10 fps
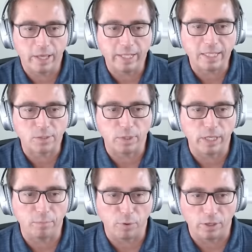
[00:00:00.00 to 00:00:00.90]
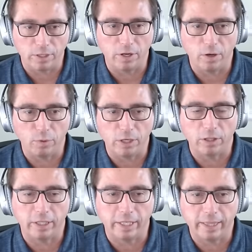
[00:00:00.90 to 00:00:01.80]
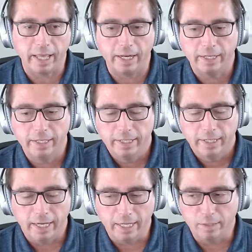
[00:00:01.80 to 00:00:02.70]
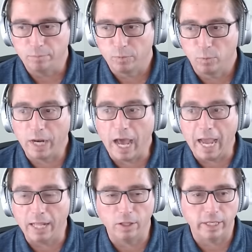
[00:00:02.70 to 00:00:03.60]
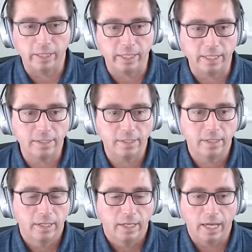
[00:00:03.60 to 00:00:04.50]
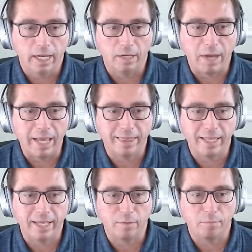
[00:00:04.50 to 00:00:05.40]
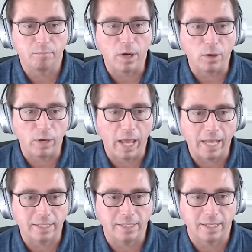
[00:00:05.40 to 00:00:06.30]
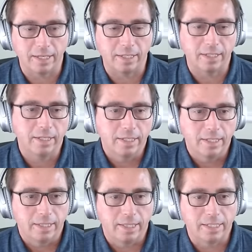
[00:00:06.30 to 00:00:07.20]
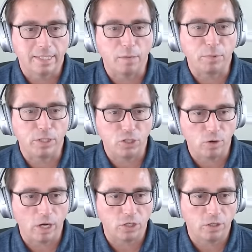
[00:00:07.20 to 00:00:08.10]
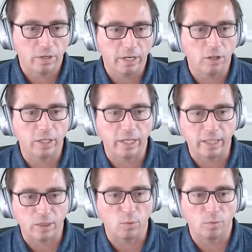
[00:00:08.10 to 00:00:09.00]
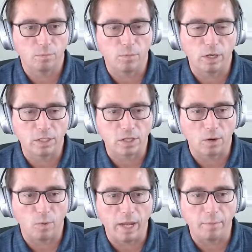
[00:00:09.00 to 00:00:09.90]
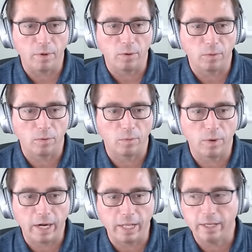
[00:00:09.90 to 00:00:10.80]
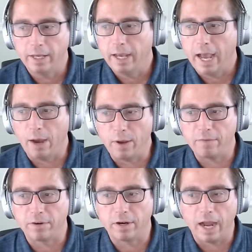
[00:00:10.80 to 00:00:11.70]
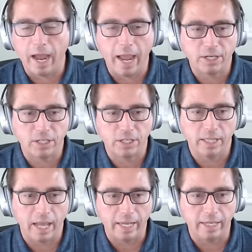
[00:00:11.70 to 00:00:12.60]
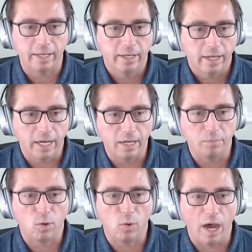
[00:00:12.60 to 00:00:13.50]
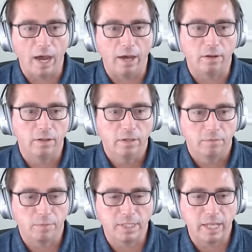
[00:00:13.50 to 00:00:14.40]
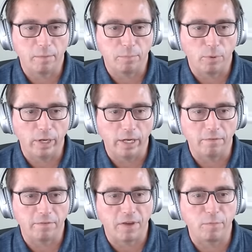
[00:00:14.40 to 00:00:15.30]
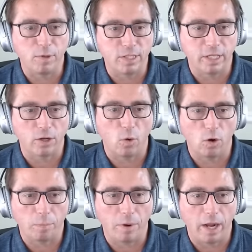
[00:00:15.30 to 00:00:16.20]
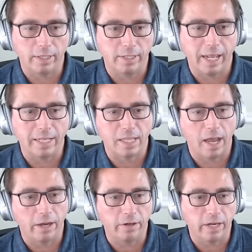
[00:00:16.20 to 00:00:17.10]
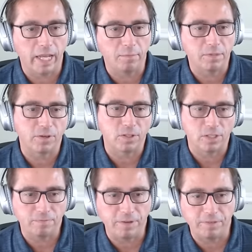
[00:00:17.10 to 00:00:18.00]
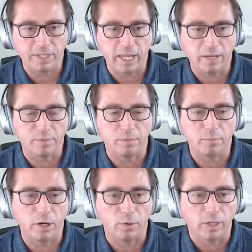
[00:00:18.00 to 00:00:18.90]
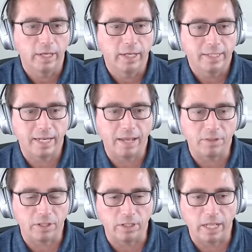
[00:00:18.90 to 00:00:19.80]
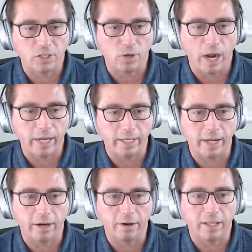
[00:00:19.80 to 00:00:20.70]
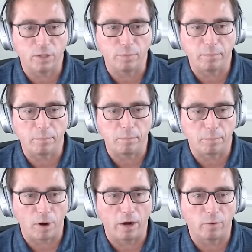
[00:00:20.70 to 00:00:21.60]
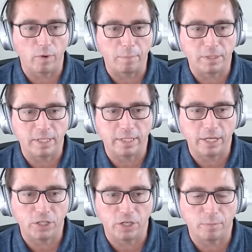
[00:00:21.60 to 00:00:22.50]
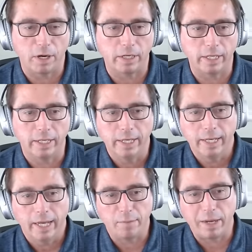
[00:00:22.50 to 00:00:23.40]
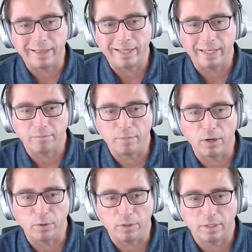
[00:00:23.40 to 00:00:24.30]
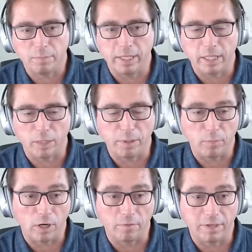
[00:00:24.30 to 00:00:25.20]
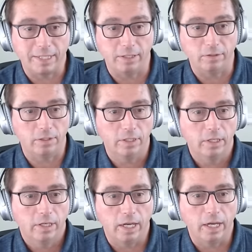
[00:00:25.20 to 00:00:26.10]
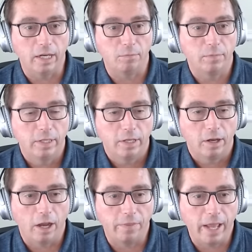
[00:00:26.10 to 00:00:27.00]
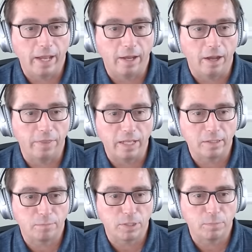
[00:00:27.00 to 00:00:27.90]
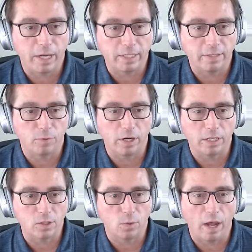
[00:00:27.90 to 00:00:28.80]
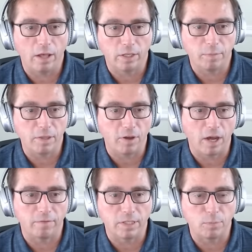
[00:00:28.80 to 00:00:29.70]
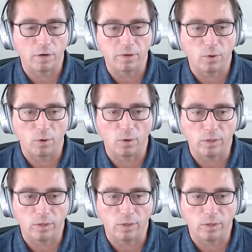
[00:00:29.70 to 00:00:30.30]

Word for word: I think that's really important to note when you're looking at that. Um, when I look at these, um, I think Moat has the the simplest structure and looking at the Morningstar wide moat rating. However, I actually like um, Qual from a standpoint of if I'm using a core product, it has 100 names versus 50 names in Moat. It's going to have a little less tracking error, a little bit broader representation of the market. I might think of Moat to be a little bit more of a tilt um, on that on that perspective, whereas Qual can be thought of as more of a core